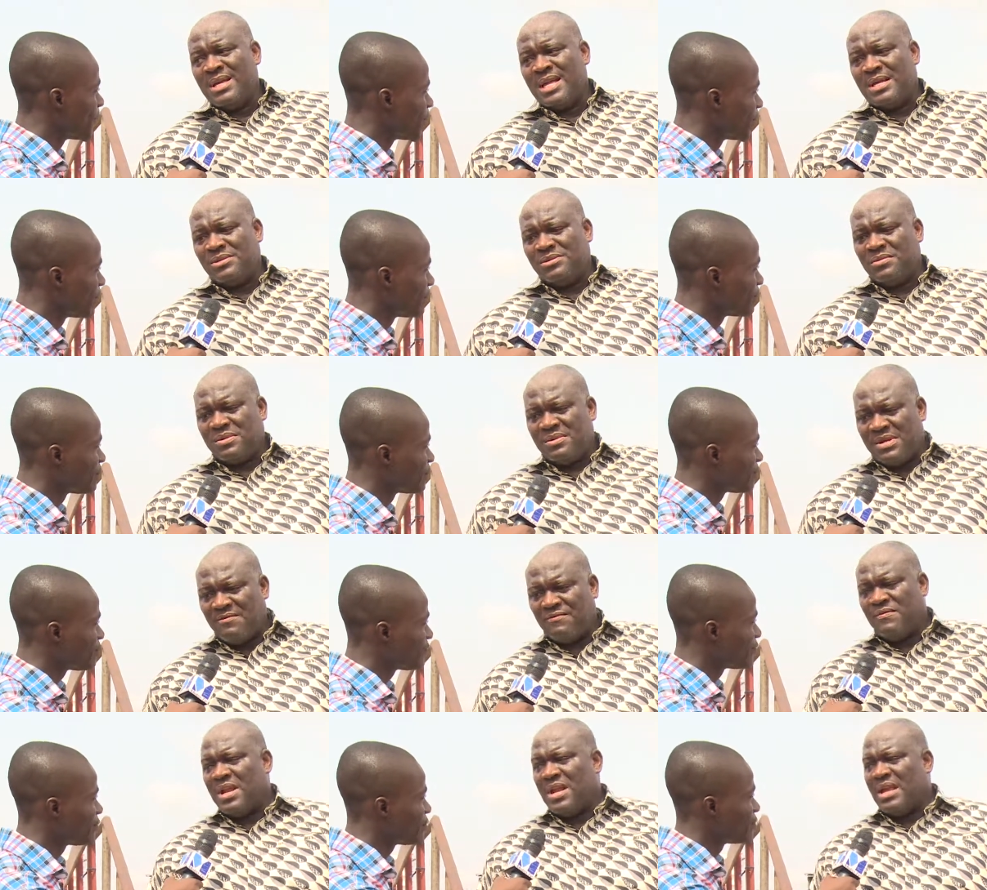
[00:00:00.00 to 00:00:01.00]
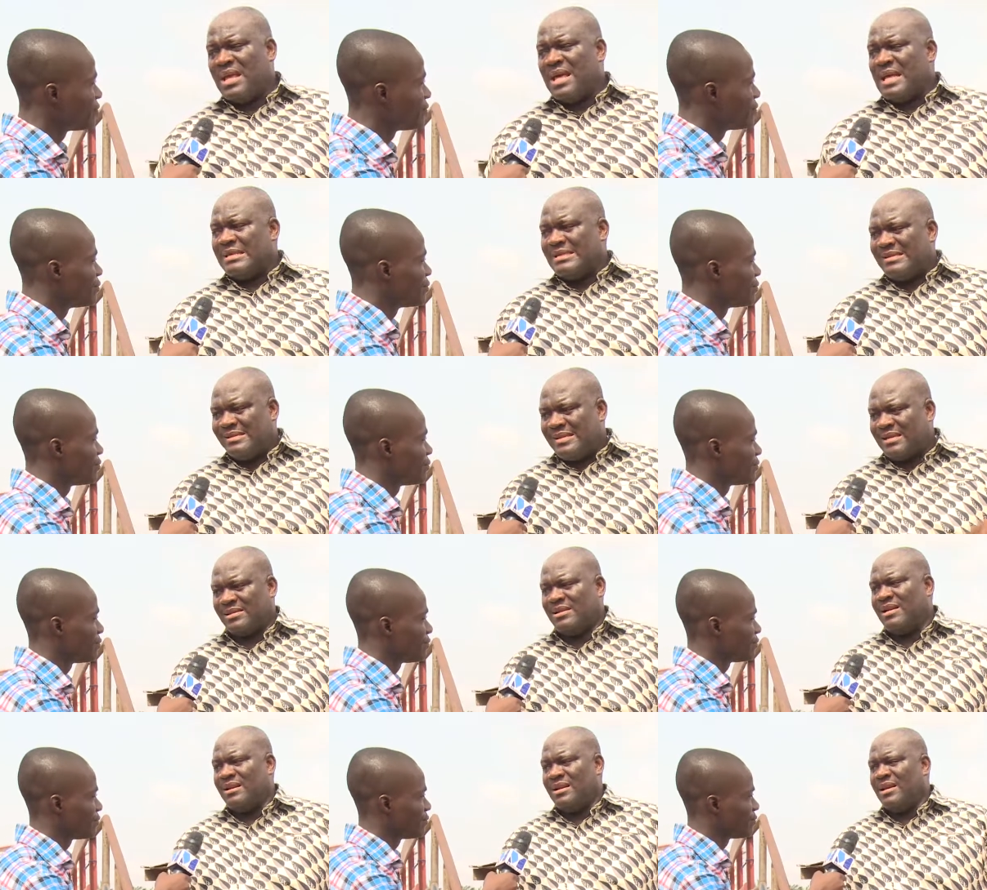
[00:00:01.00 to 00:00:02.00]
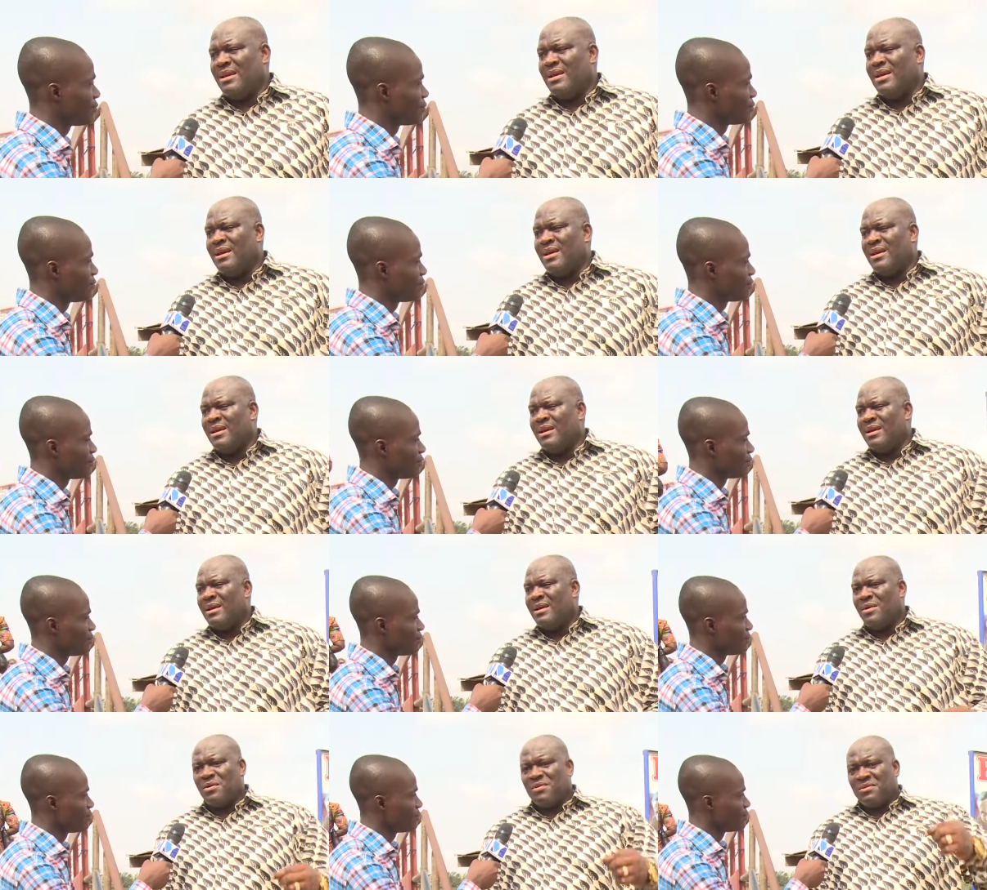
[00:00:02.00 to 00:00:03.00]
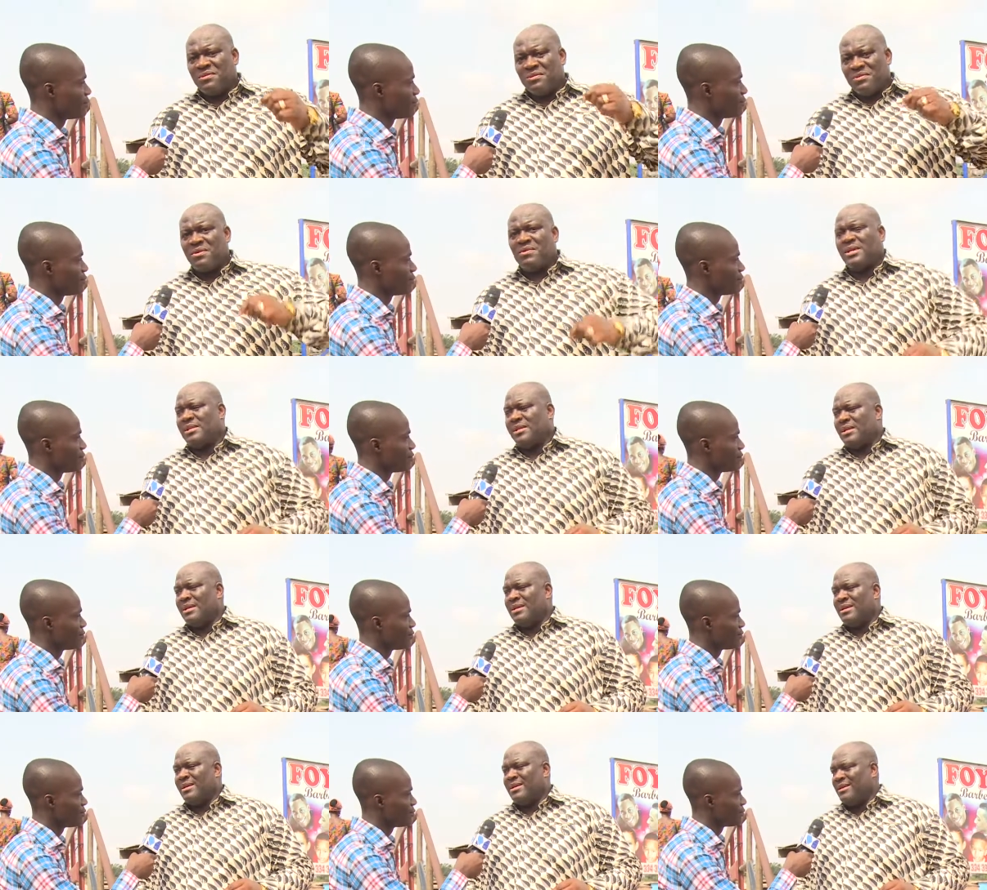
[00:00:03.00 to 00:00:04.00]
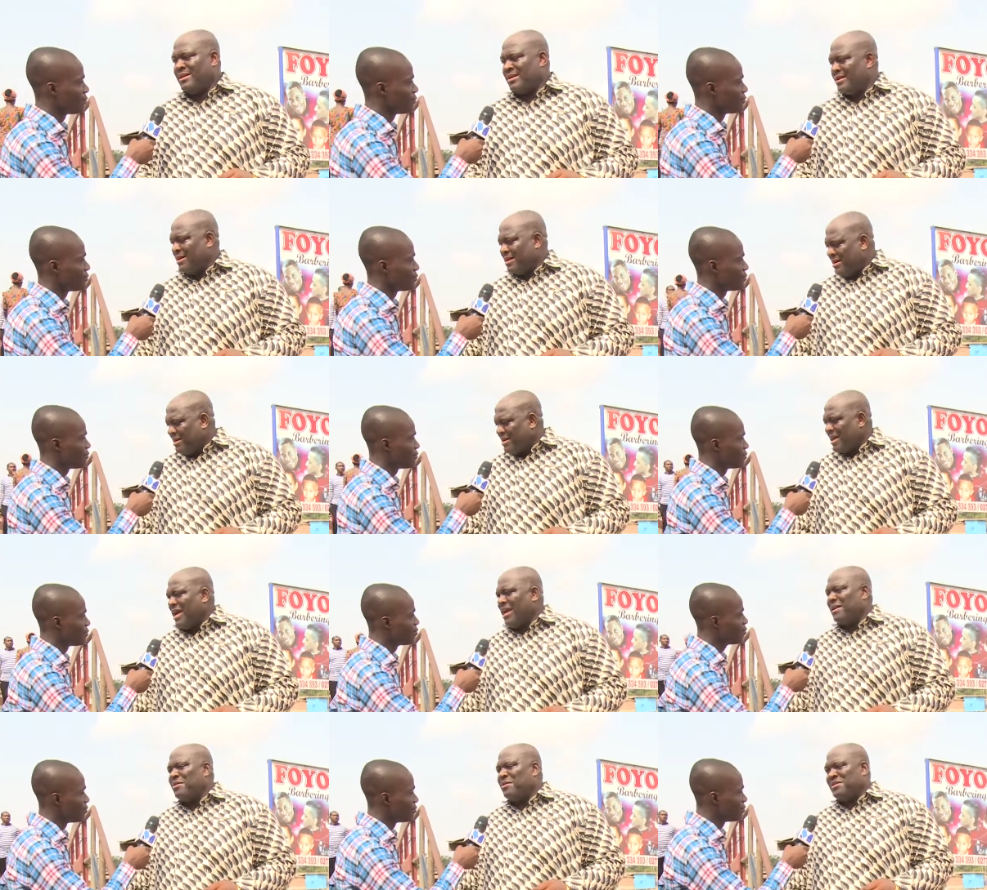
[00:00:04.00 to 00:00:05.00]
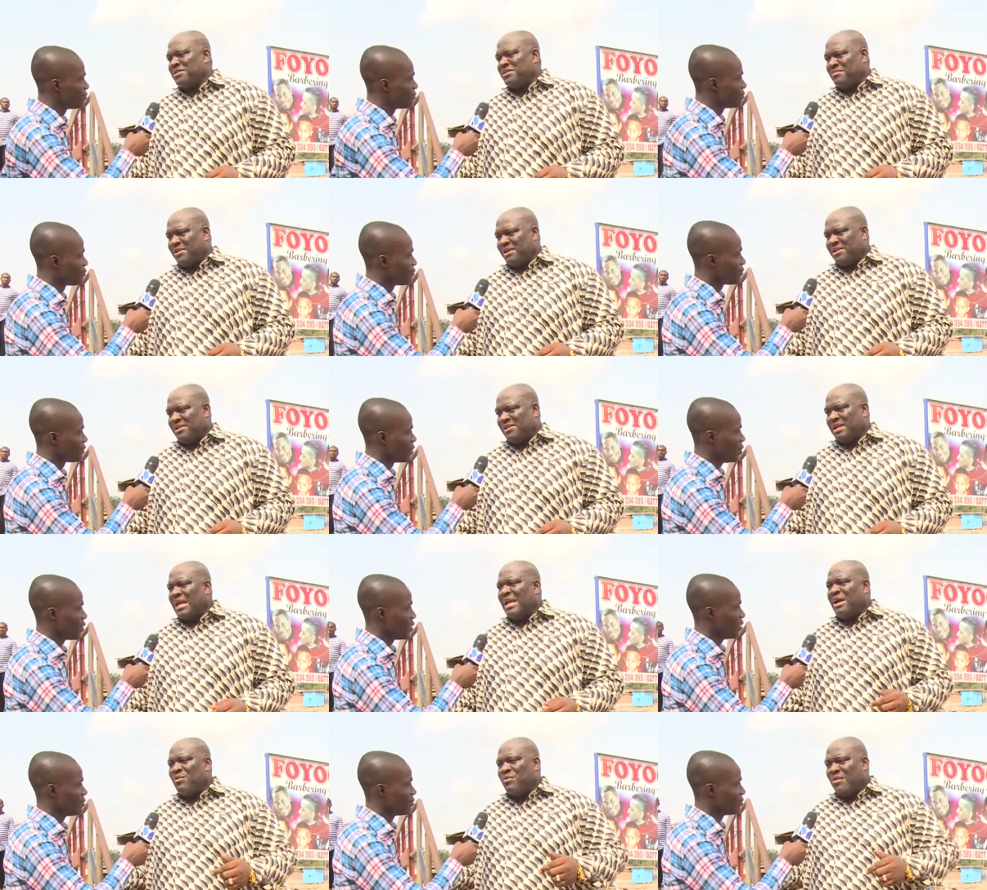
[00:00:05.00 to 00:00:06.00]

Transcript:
Speaker 1: And so definitely and certainly on authority, I know this bridge and I'm